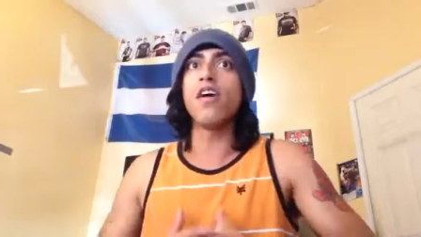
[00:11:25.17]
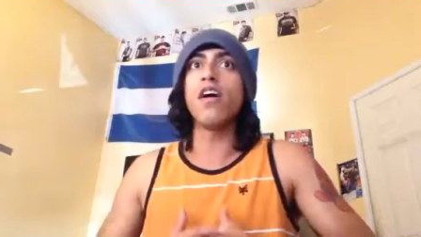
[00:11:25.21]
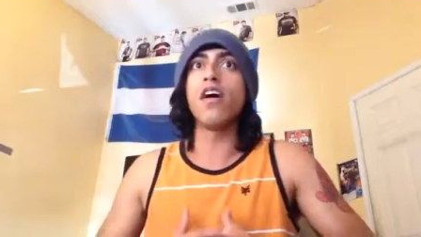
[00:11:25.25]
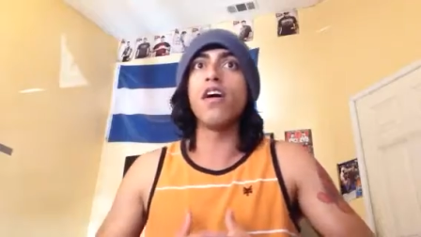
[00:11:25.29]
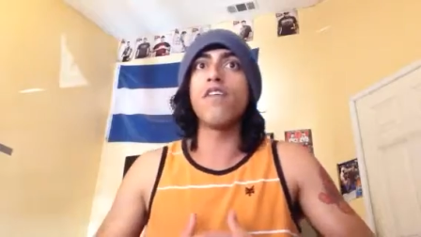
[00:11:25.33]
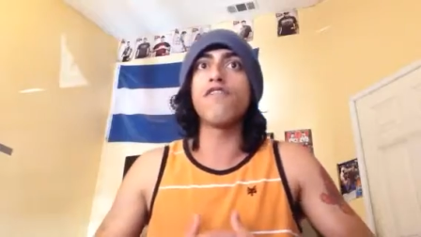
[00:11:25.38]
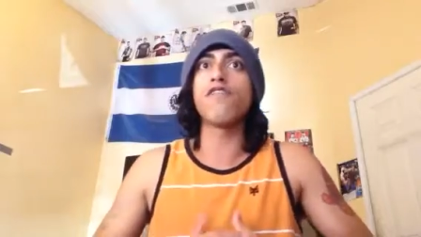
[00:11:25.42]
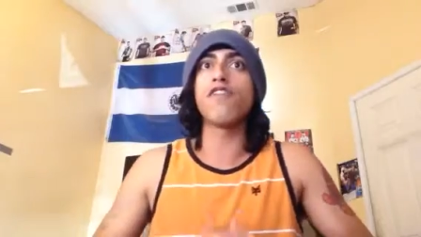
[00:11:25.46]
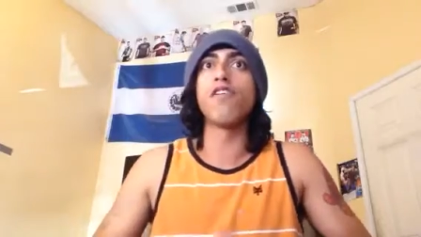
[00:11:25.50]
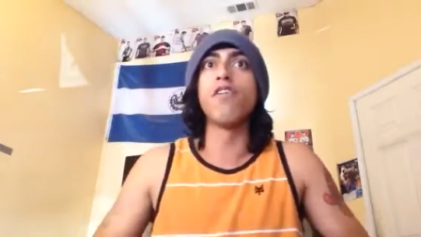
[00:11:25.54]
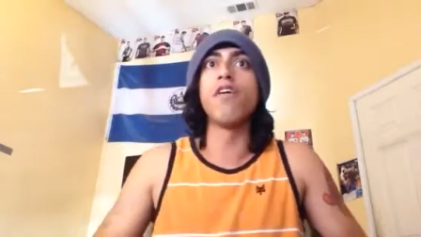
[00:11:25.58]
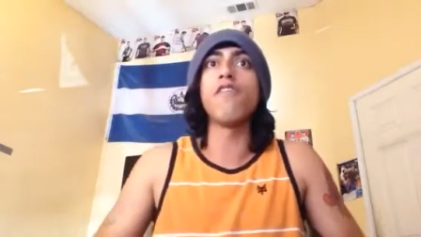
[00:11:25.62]

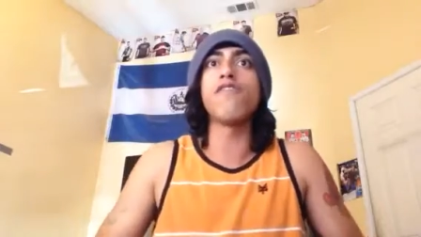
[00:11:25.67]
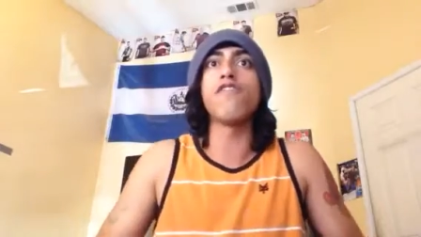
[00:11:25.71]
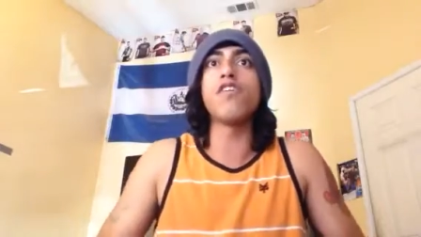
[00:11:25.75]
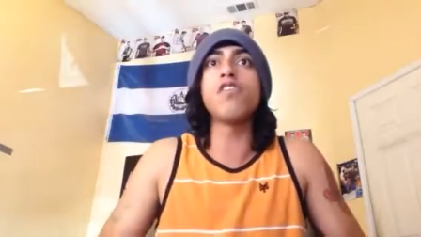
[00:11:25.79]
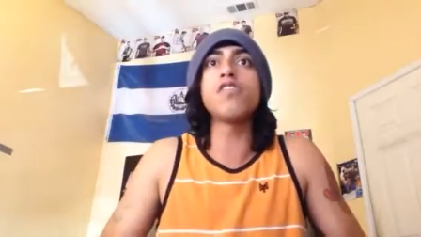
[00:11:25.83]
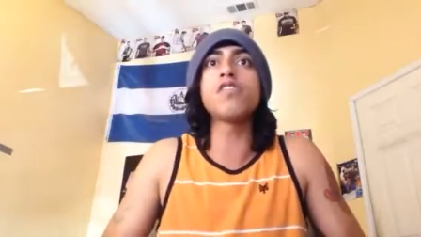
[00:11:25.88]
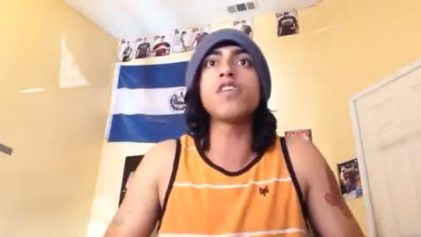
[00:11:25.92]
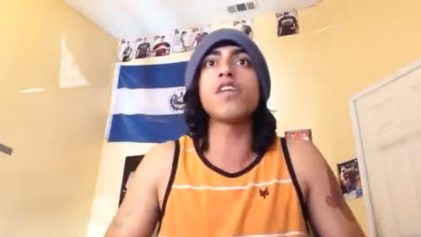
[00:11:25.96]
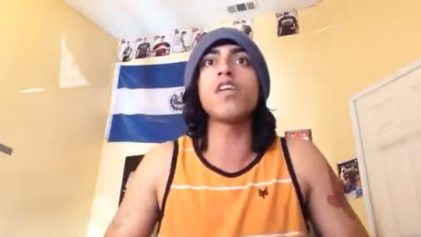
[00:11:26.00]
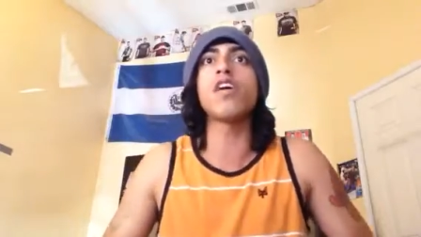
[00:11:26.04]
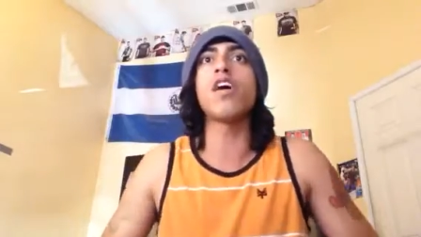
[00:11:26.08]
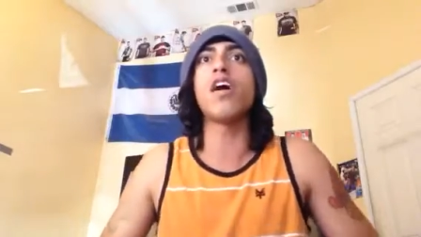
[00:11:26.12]
uh, for
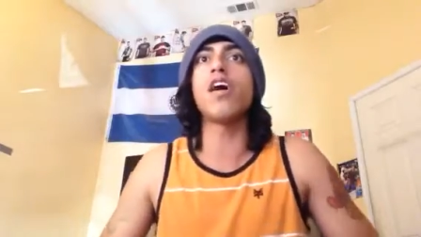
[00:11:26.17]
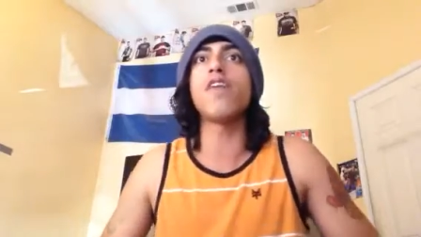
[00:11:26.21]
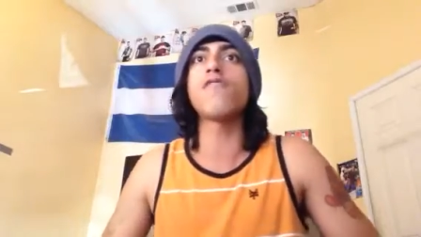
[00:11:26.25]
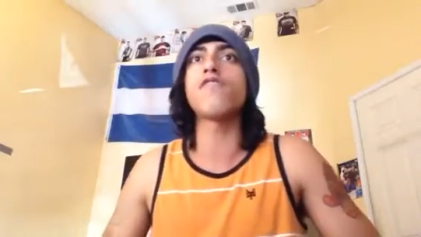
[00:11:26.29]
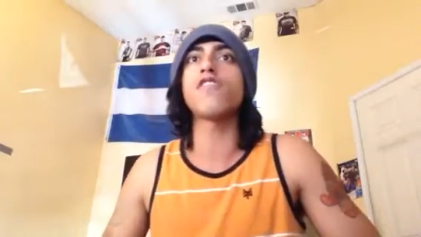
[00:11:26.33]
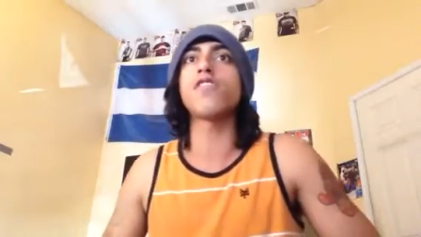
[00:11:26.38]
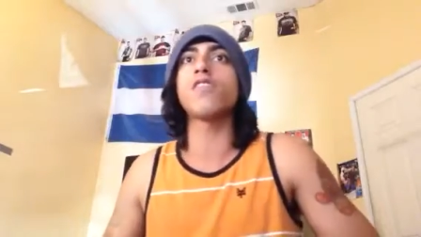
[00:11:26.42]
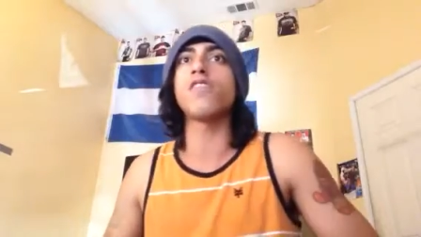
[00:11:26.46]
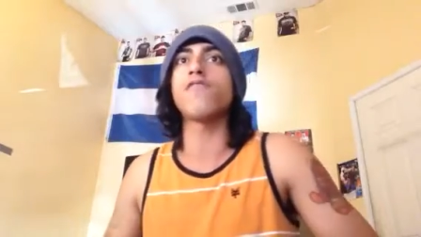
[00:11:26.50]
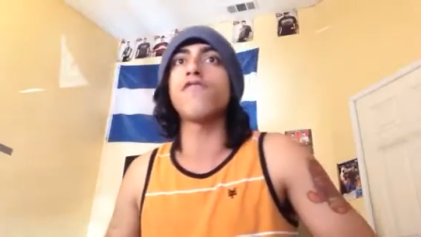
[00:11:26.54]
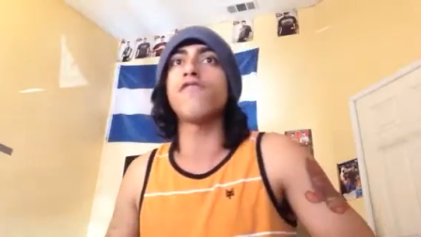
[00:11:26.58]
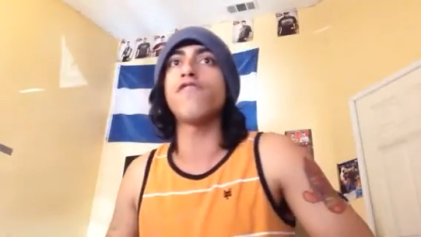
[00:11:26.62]
refusing to
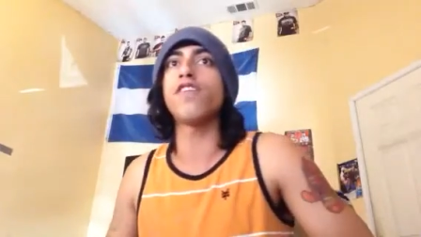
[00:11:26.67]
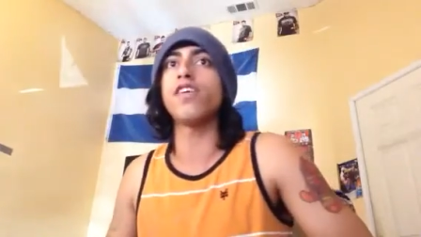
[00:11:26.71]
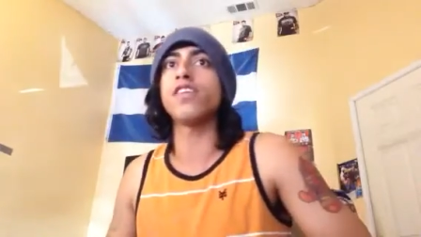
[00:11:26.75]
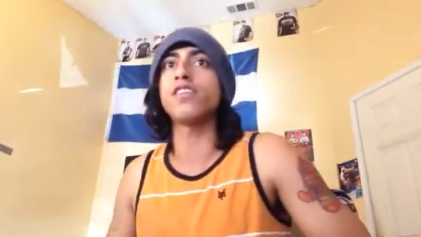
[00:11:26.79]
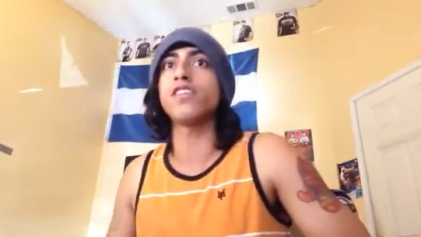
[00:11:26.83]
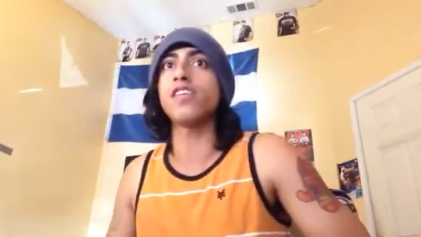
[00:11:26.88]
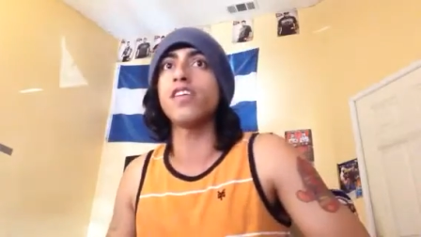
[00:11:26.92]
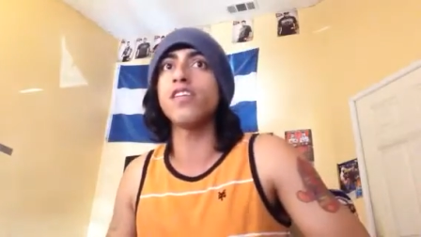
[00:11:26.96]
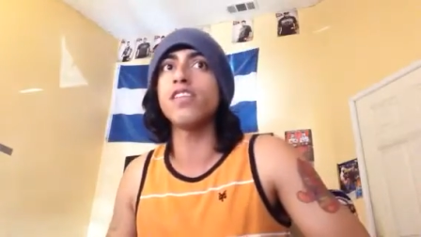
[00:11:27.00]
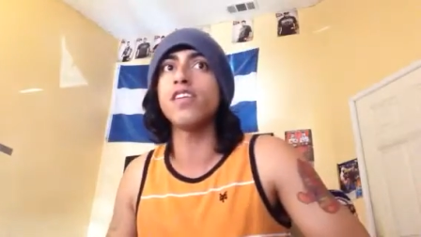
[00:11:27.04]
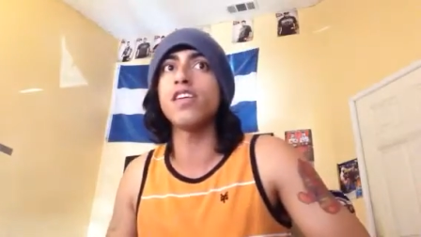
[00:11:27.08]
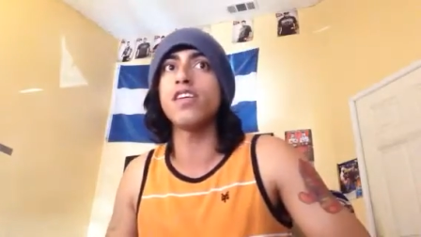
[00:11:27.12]
offer their
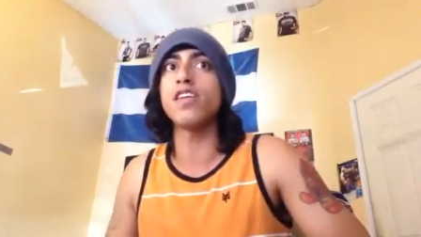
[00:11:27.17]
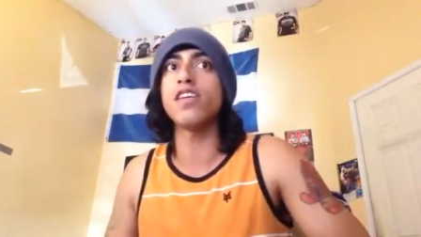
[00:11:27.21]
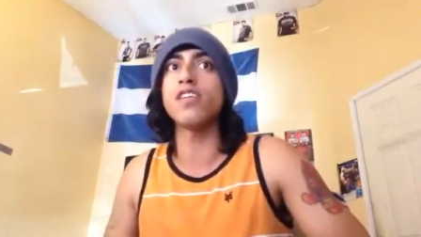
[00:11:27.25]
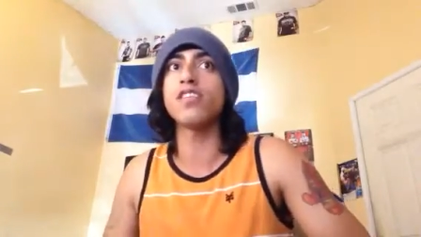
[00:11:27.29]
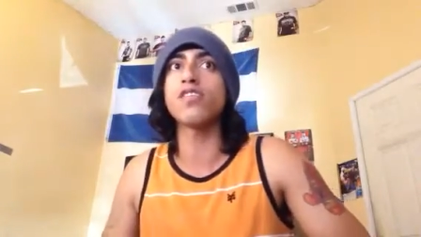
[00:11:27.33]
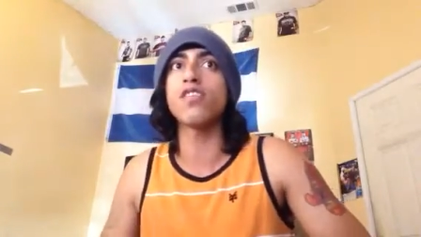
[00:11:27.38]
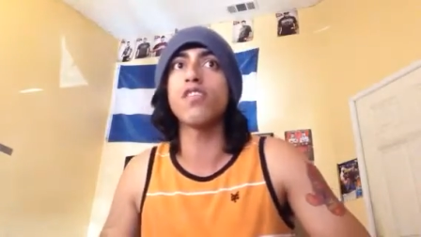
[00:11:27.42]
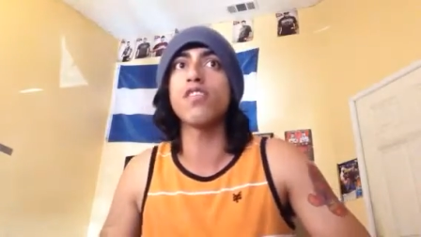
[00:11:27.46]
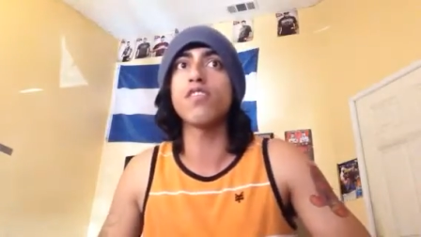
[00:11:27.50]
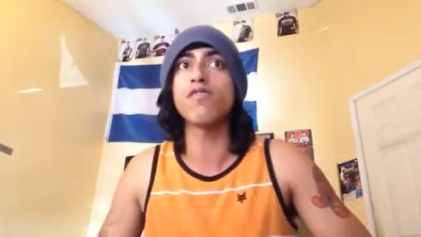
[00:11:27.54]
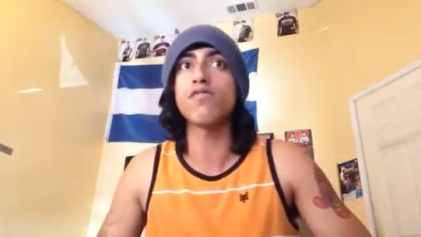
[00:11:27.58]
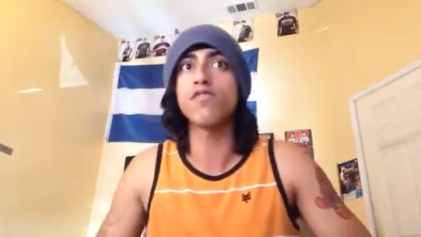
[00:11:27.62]

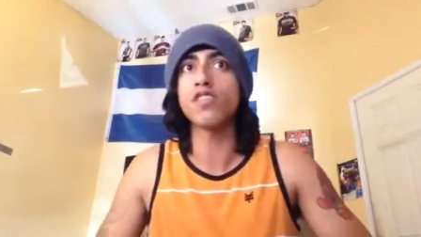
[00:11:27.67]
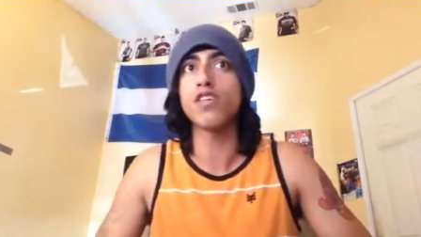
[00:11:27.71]
facilities or